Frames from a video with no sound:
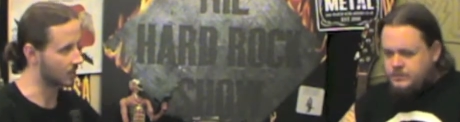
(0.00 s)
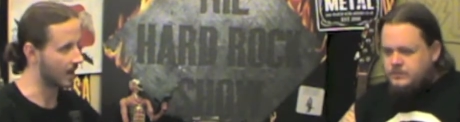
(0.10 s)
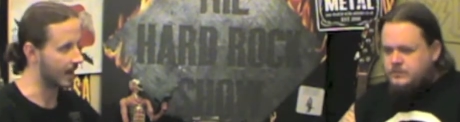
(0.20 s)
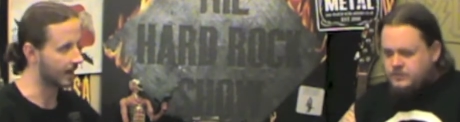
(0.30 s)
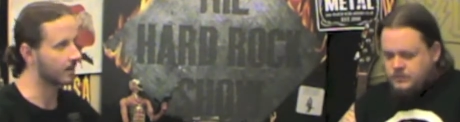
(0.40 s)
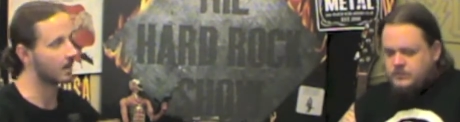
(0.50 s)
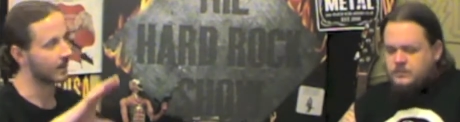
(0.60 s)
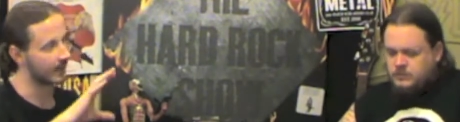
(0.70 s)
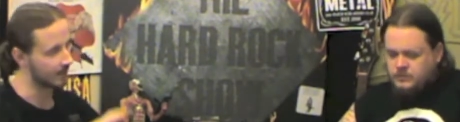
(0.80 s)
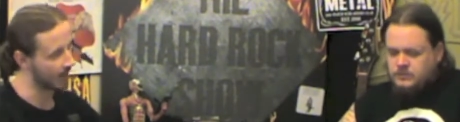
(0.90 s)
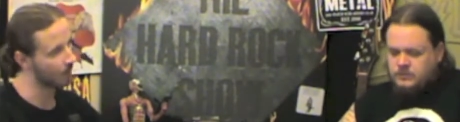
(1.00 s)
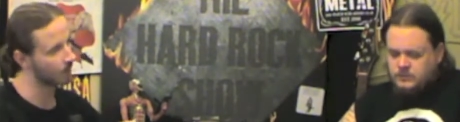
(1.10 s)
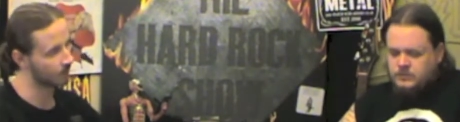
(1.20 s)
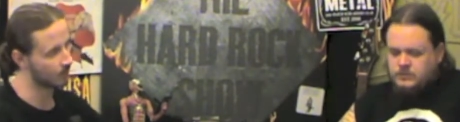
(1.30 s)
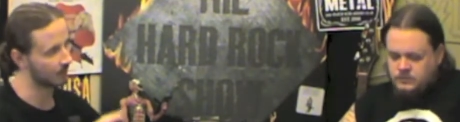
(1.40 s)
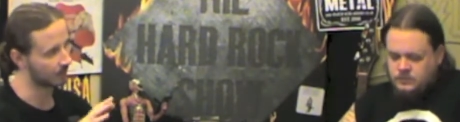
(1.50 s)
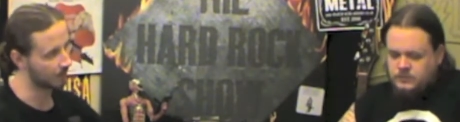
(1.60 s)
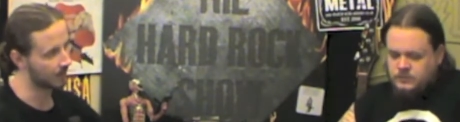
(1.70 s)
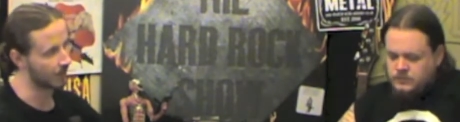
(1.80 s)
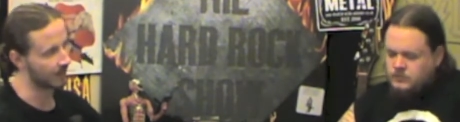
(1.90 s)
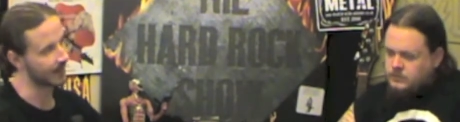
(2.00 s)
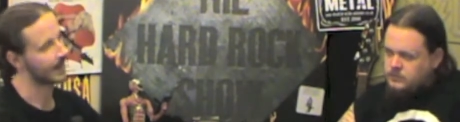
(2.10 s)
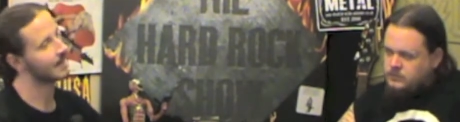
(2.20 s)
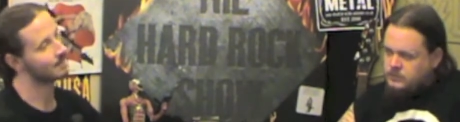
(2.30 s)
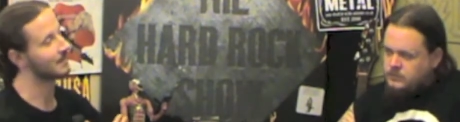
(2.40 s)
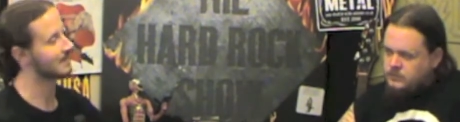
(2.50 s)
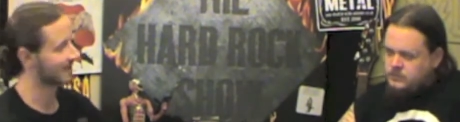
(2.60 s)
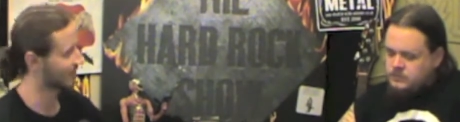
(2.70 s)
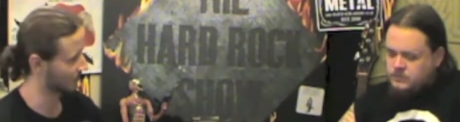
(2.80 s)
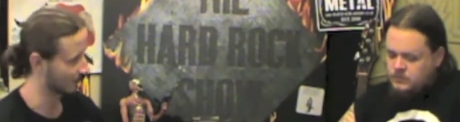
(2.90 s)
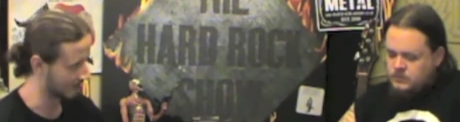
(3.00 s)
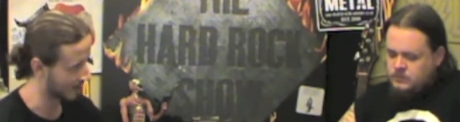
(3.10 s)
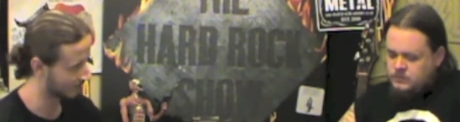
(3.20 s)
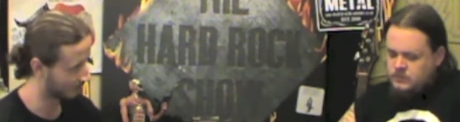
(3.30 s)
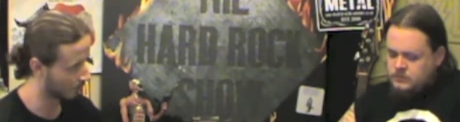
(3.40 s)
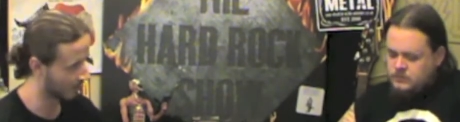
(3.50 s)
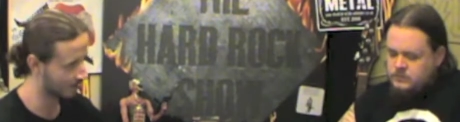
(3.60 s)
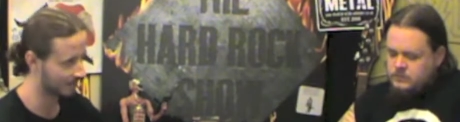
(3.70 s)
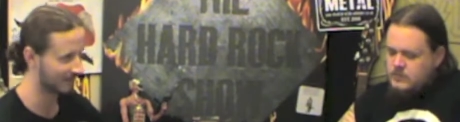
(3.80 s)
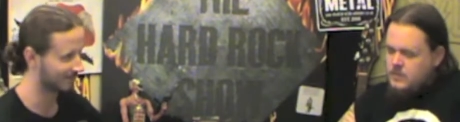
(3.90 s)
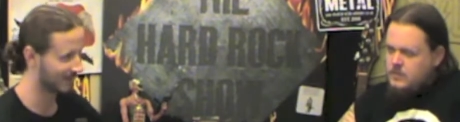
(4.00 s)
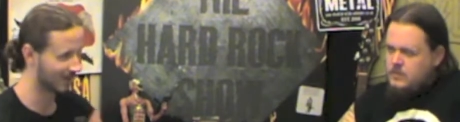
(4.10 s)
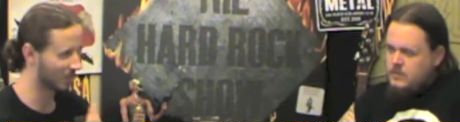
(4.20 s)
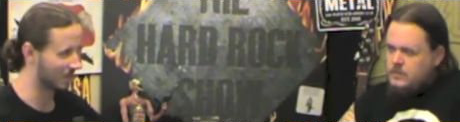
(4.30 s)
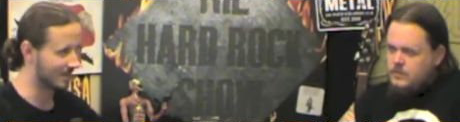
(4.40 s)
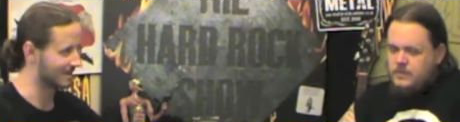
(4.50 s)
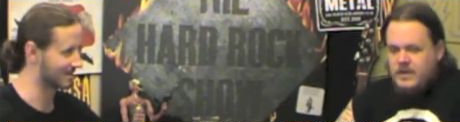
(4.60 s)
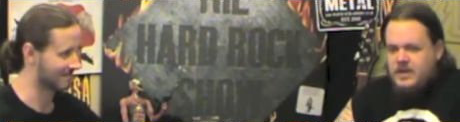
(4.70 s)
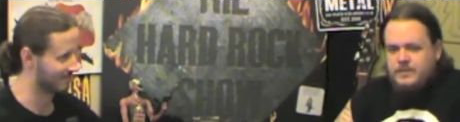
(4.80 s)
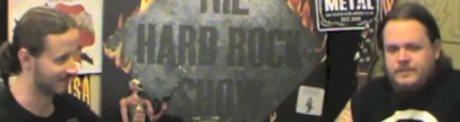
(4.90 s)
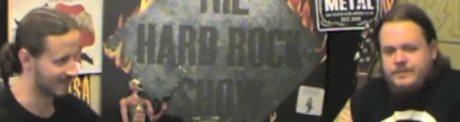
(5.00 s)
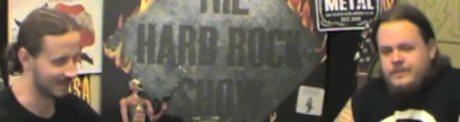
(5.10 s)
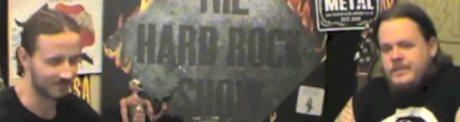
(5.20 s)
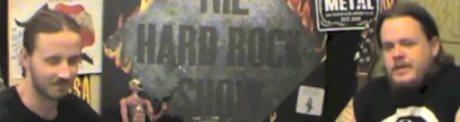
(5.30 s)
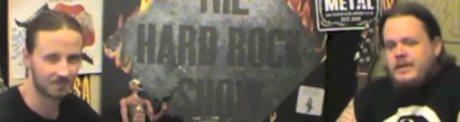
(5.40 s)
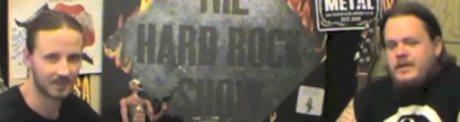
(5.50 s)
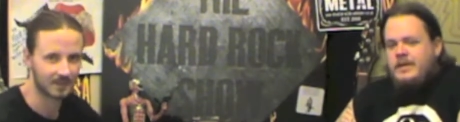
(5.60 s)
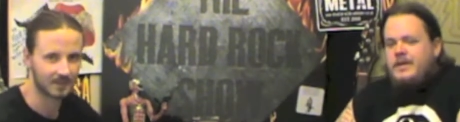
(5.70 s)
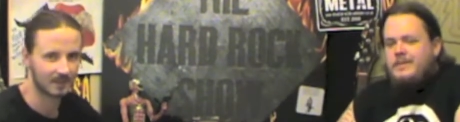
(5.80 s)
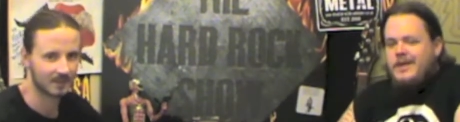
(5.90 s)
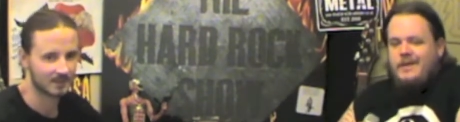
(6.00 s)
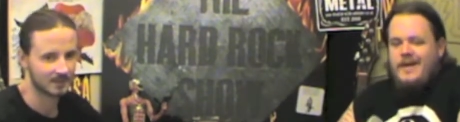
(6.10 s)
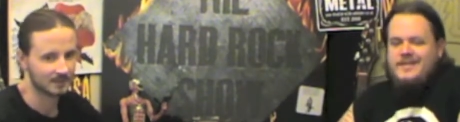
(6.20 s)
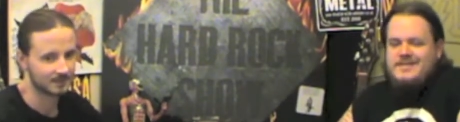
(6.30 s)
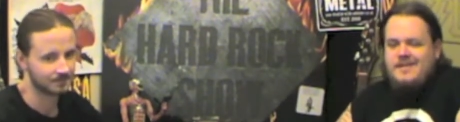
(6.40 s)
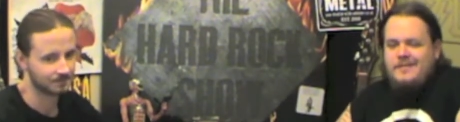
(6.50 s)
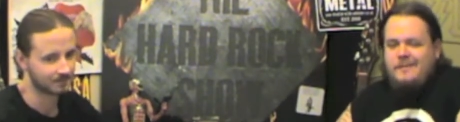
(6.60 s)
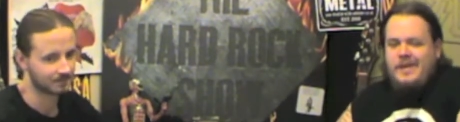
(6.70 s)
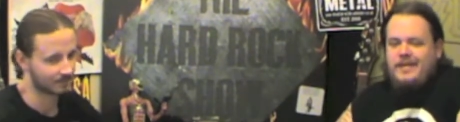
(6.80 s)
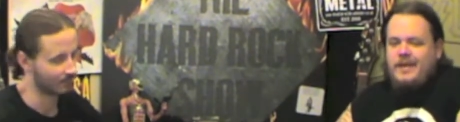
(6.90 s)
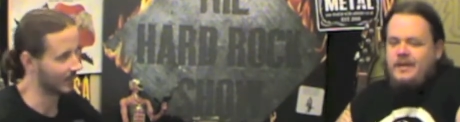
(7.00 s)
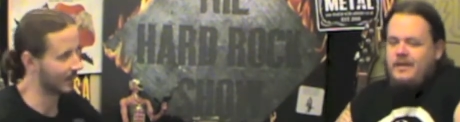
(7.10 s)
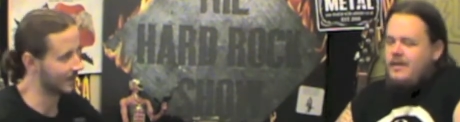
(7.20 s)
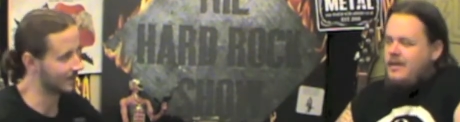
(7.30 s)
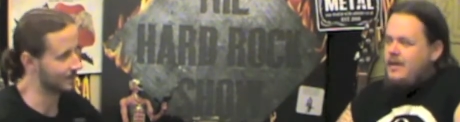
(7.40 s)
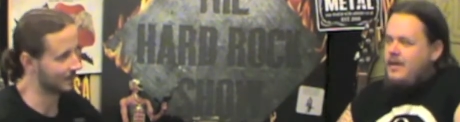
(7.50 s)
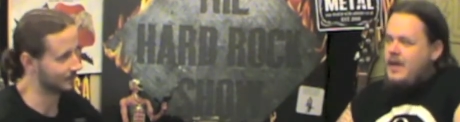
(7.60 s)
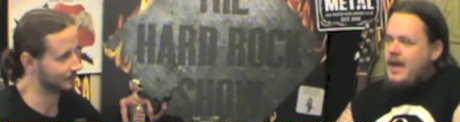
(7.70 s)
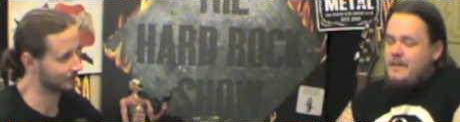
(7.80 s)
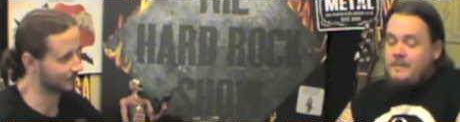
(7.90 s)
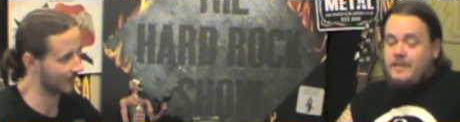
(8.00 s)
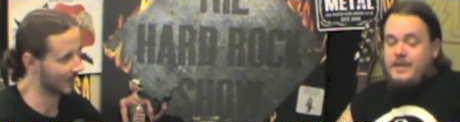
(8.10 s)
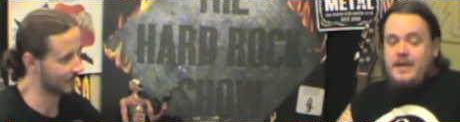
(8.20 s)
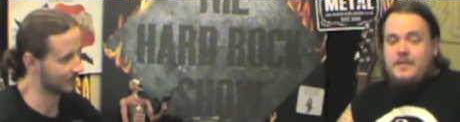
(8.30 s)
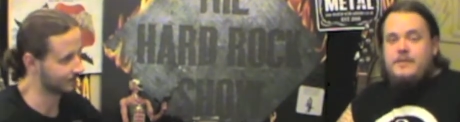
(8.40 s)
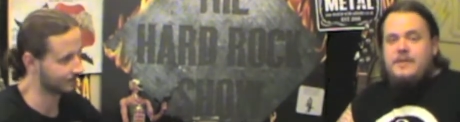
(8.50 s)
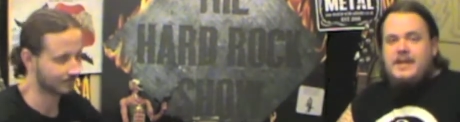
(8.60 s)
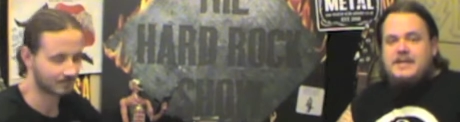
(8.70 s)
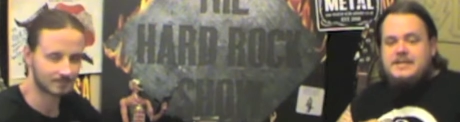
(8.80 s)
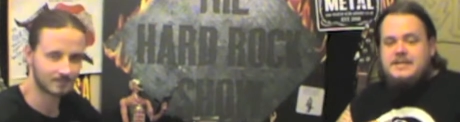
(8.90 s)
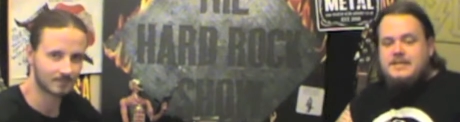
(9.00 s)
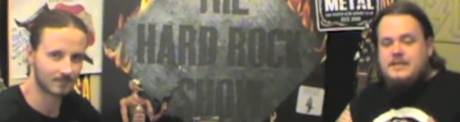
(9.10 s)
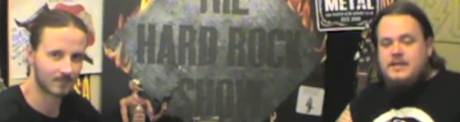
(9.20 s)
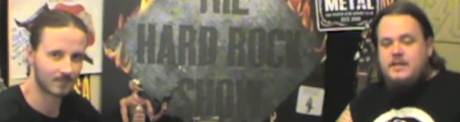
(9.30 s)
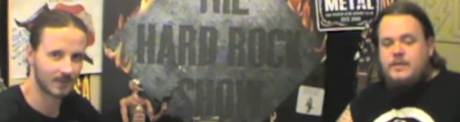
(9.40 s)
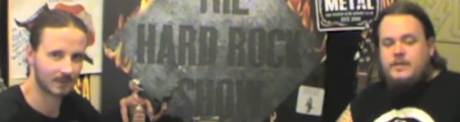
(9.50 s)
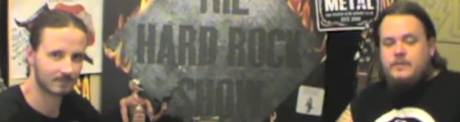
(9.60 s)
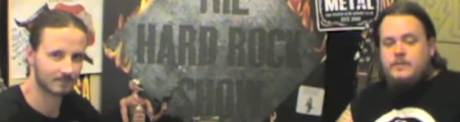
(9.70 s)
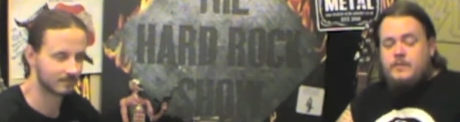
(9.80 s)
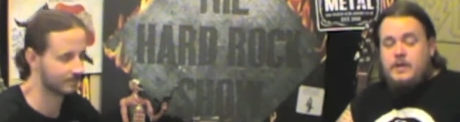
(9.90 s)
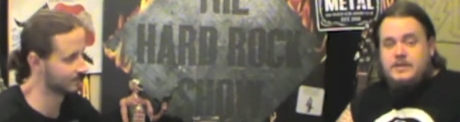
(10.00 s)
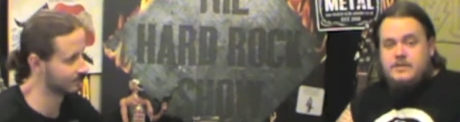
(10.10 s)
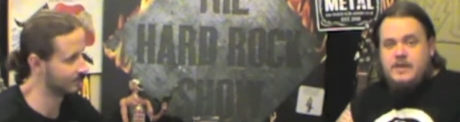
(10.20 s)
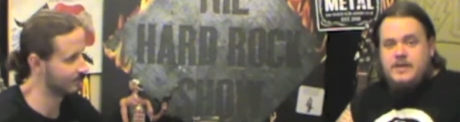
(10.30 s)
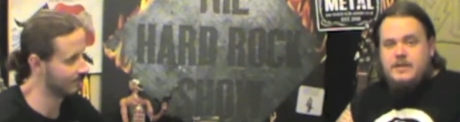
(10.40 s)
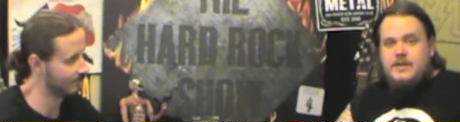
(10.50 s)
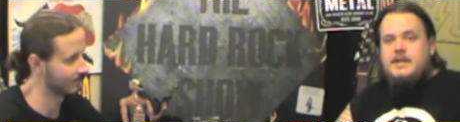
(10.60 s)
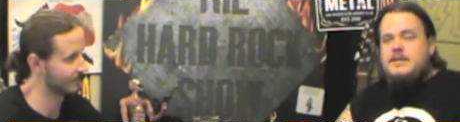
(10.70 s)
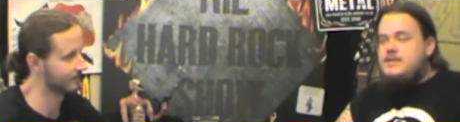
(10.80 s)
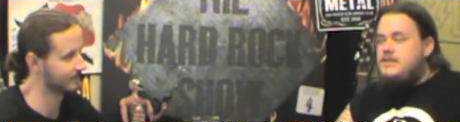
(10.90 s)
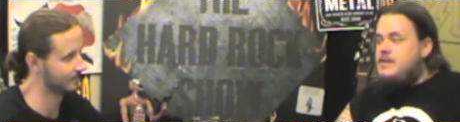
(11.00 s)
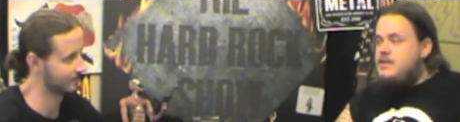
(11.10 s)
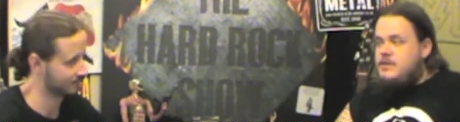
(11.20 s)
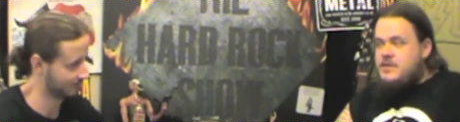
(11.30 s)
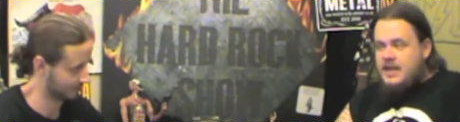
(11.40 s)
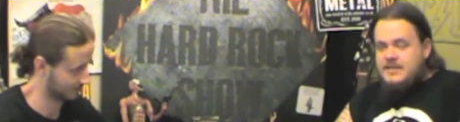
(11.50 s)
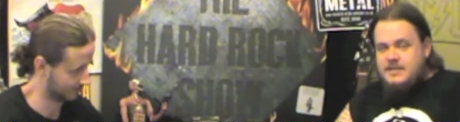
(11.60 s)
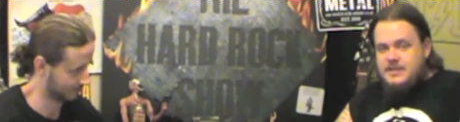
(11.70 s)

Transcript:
Speaker 1: track, I reckon that would have worked a lot better and that had potential in that format, but otherwise, yeah, no.
Speaker 2: But anyway, that's enough about that. Yep. Um, another release that I would like to throw out there is the new Jane's